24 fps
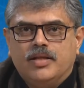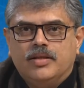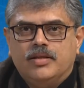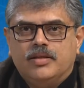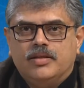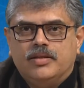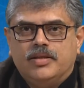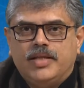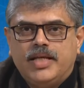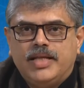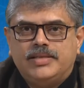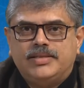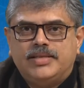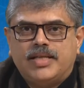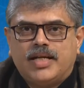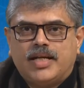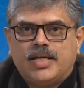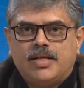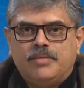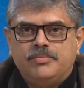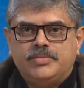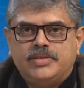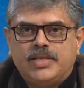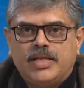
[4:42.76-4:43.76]
These
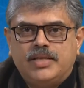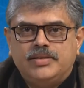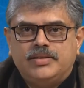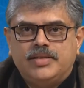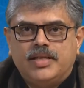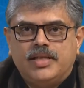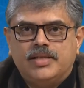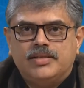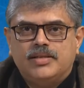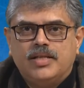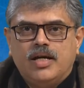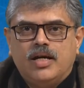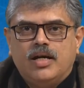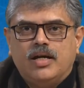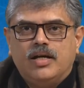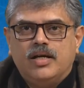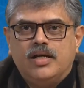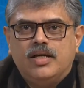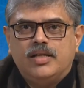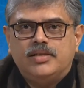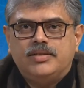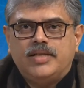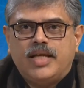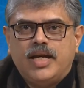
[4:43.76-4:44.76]
circumstances
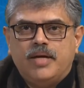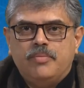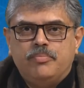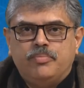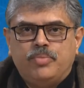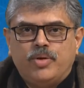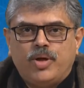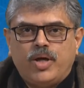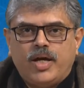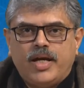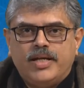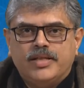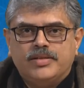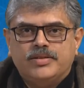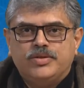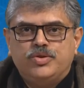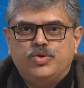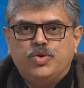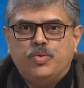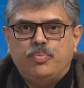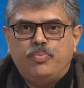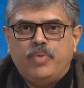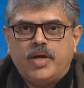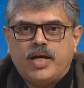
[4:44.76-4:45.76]
urge employees
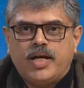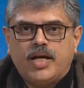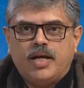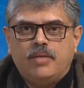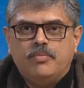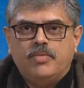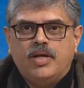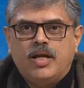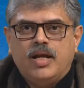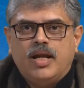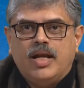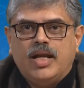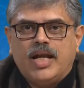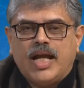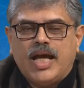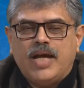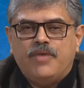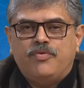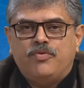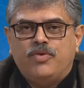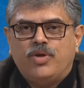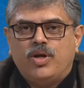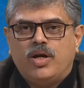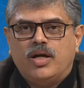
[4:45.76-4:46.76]
to become
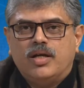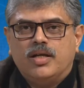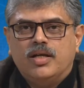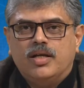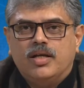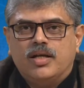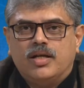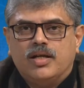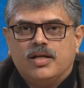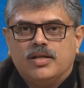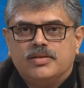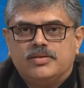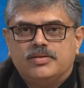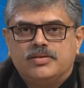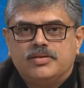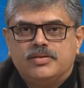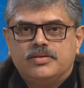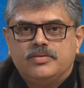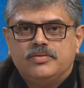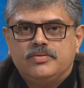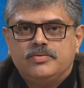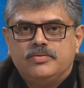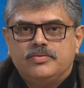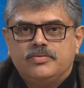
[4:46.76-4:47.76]
lifelong learners.
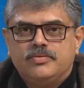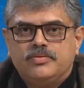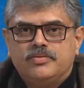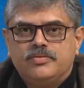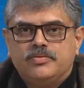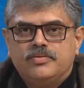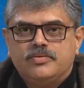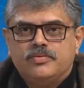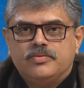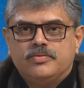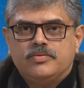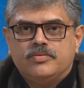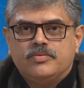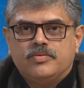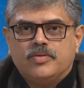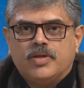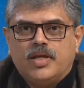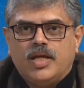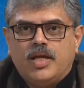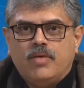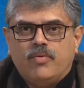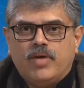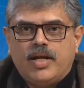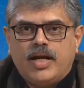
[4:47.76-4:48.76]

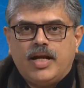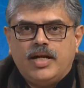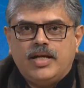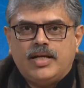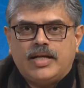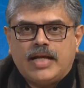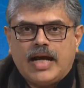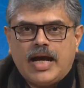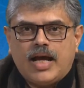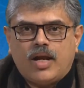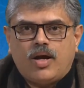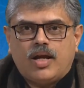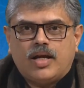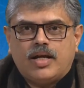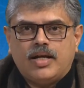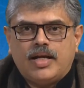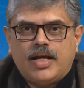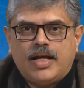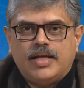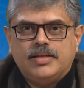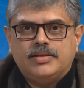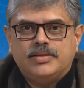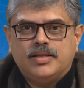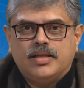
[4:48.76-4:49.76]
Even entire
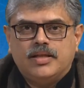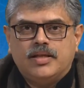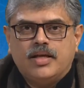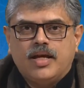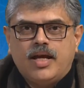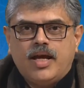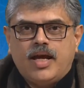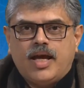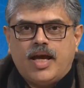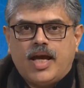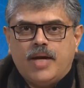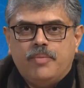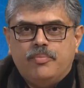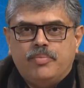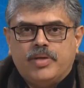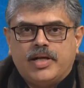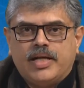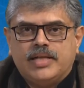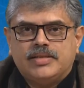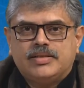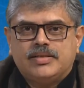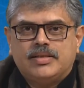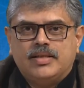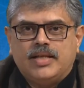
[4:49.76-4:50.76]
organization
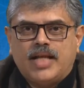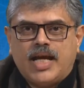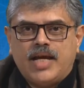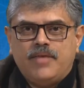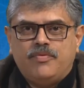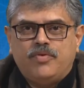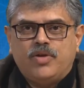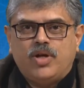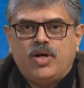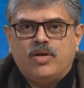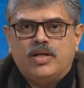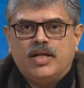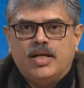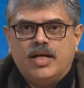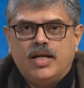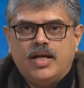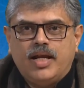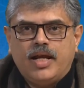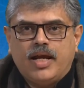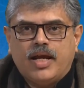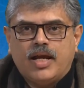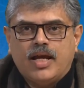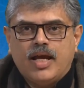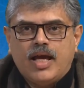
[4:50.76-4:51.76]
embrace lifelong
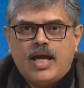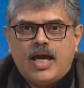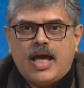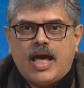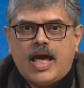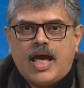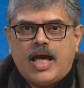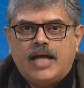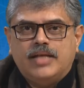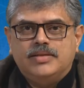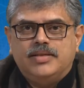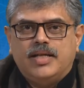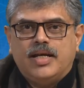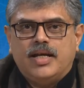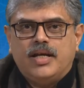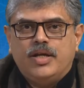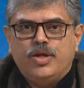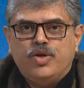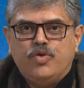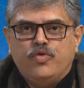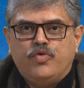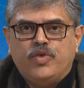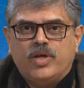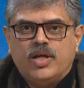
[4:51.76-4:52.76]
learning as their
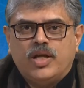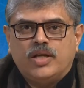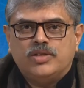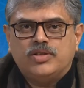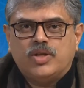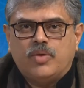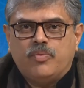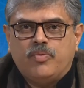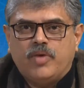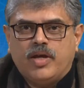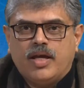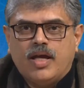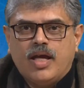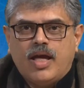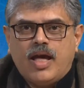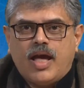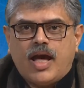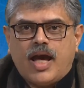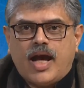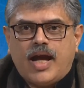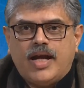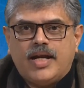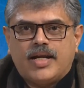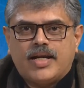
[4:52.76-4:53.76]
new philosophy
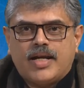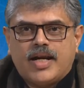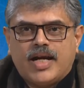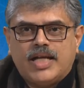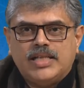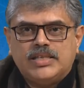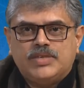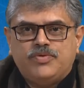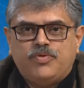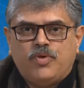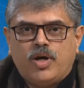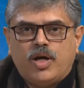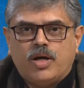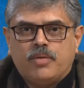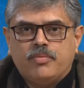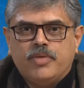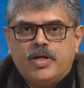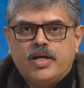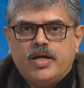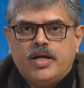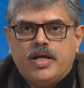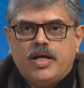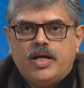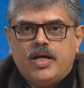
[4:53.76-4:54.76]
and transform
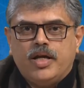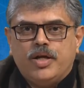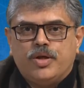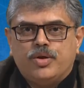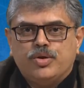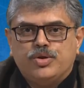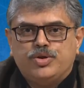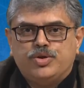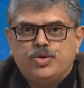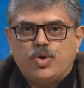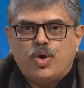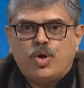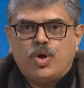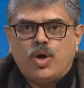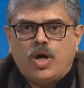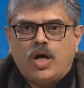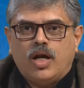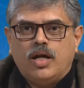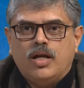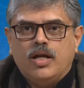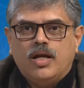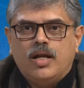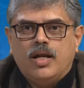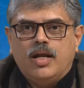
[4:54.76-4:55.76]
into
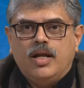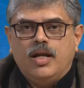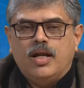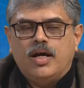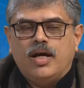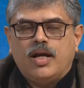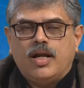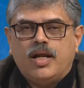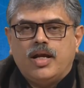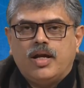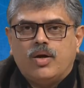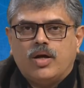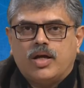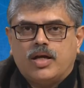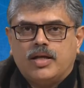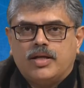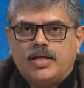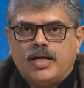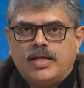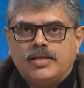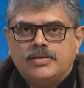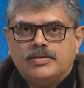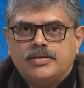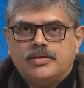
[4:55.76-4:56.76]
so-called learning
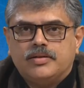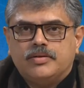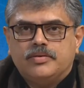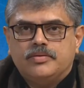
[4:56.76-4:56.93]
organization.